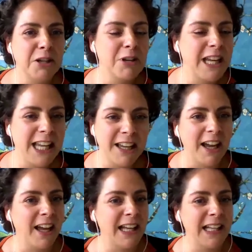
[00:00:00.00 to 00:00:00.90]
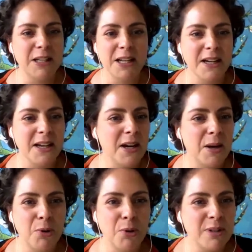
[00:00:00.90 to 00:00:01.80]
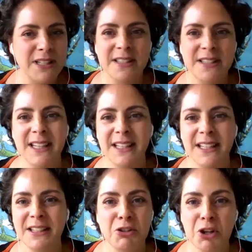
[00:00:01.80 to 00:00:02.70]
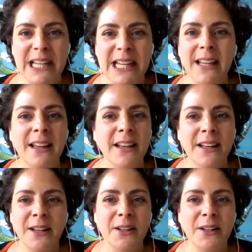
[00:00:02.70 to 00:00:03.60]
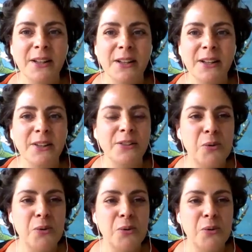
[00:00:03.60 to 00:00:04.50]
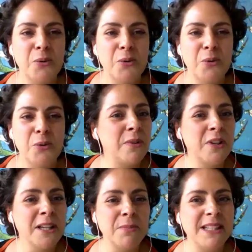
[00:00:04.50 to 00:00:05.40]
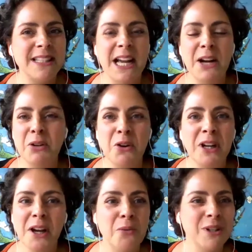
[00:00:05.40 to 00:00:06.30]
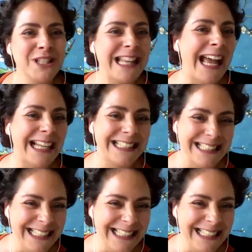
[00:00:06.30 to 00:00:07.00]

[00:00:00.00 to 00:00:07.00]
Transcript: being Greek, and Boris in Germany. So where did you guys meet and how long ago was